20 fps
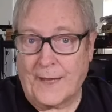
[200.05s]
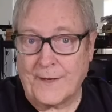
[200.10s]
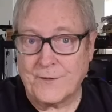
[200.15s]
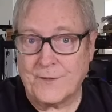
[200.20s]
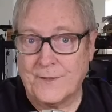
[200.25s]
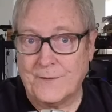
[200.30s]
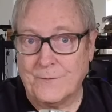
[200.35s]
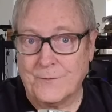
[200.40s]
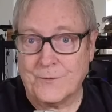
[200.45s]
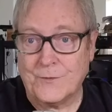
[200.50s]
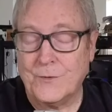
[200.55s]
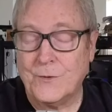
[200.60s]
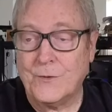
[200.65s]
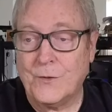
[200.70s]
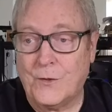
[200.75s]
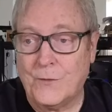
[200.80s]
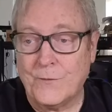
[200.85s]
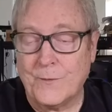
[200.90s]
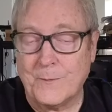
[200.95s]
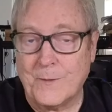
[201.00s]
Actually, it was
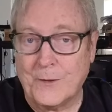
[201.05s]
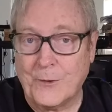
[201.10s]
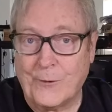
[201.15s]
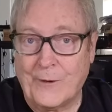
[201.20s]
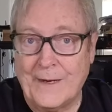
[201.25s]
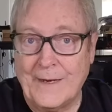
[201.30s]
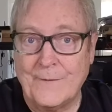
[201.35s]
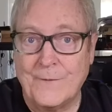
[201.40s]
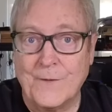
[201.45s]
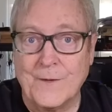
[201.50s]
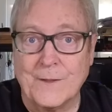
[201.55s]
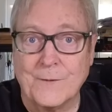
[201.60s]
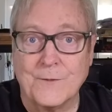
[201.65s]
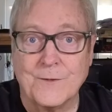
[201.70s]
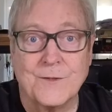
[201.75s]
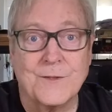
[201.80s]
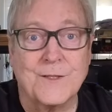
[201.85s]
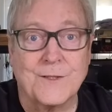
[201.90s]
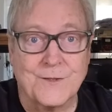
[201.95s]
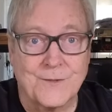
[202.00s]
too cold for my wife, and
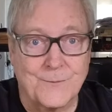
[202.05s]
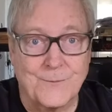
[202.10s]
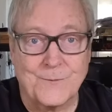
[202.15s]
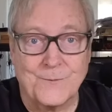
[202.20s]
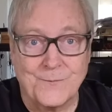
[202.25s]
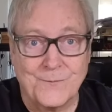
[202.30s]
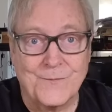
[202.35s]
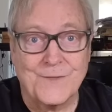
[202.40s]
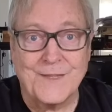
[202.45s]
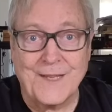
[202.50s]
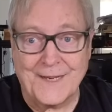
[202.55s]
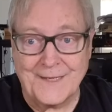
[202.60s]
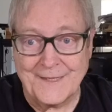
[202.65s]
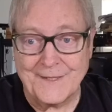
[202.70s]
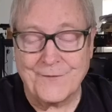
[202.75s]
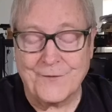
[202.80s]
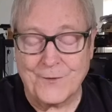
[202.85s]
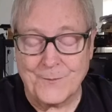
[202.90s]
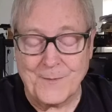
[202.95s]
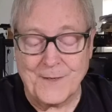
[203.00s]
it was just
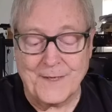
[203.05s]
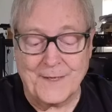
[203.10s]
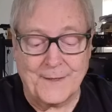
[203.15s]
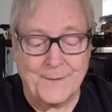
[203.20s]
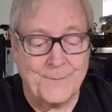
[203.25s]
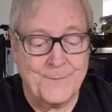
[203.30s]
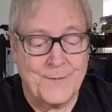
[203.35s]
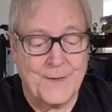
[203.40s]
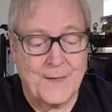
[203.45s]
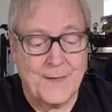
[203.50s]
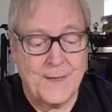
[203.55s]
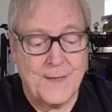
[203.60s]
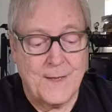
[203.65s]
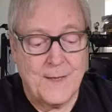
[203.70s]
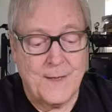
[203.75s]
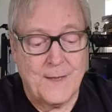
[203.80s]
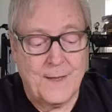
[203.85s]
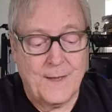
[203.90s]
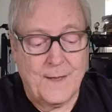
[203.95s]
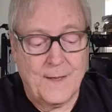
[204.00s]
nice for me.
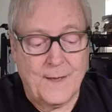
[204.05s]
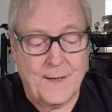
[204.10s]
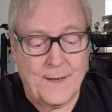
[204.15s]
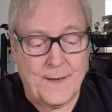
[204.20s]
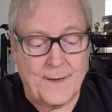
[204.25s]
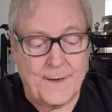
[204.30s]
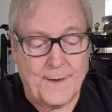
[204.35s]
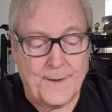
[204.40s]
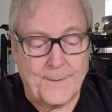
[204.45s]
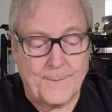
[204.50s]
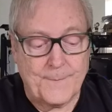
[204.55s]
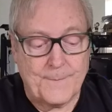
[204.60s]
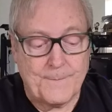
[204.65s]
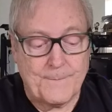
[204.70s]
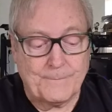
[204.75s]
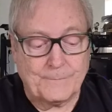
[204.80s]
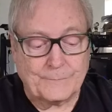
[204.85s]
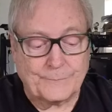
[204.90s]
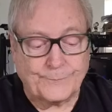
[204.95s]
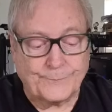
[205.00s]

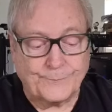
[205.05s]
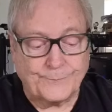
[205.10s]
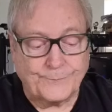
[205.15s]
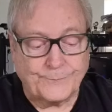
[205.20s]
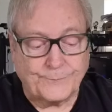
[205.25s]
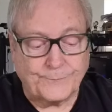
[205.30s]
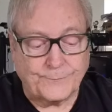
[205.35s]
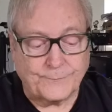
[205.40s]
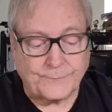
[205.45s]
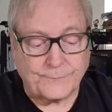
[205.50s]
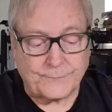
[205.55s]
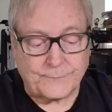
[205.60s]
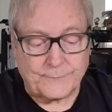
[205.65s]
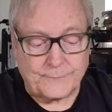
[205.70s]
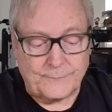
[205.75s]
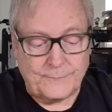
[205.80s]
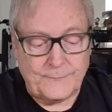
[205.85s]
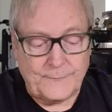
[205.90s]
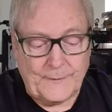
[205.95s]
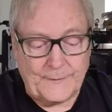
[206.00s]

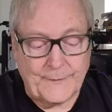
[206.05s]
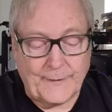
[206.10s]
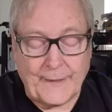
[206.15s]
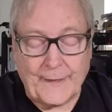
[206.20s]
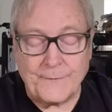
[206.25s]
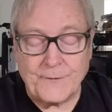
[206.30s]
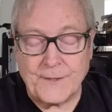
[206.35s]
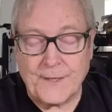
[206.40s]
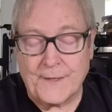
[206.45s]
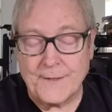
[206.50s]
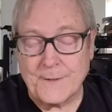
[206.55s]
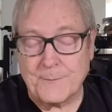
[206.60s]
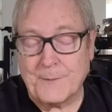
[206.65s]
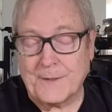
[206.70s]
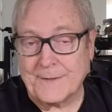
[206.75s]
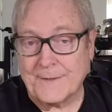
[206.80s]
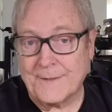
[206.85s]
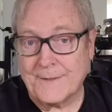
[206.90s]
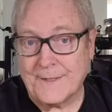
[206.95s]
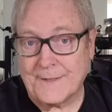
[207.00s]
They advertise
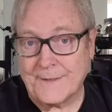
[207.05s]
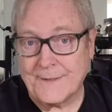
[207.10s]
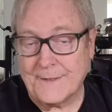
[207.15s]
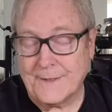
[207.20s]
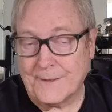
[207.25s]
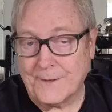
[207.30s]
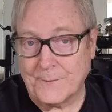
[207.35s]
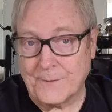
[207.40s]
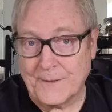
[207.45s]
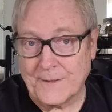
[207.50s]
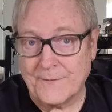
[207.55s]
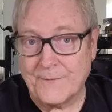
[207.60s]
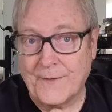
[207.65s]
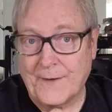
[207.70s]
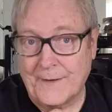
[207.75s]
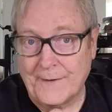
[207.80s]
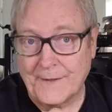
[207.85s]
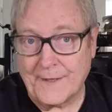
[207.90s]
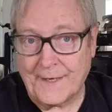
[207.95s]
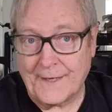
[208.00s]
about 60 degrees
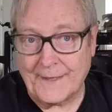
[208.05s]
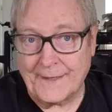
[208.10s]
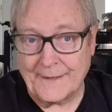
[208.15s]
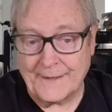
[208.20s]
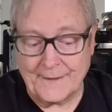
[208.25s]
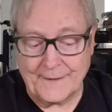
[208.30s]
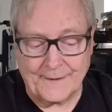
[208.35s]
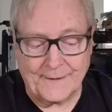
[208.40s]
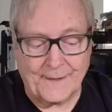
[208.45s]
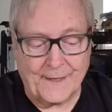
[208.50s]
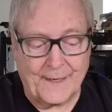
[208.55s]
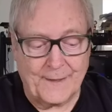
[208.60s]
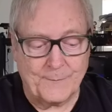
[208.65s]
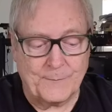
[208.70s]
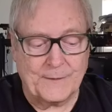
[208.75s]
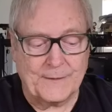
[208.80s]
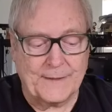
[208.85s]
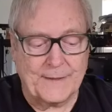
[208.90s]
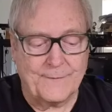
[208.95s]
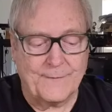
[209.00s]
Fahrenheit, and
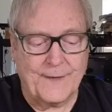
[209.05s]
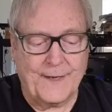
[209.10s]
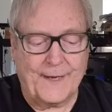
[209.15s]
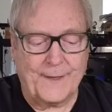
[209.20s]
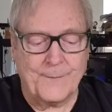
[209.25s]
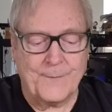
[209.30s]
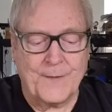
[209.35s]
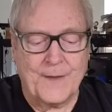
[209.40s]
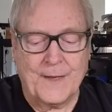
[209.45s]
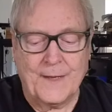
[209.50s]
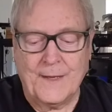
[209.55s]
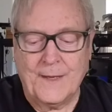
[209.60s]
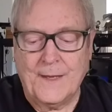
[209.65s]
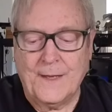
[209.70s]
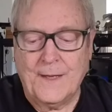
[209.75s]
I believe that.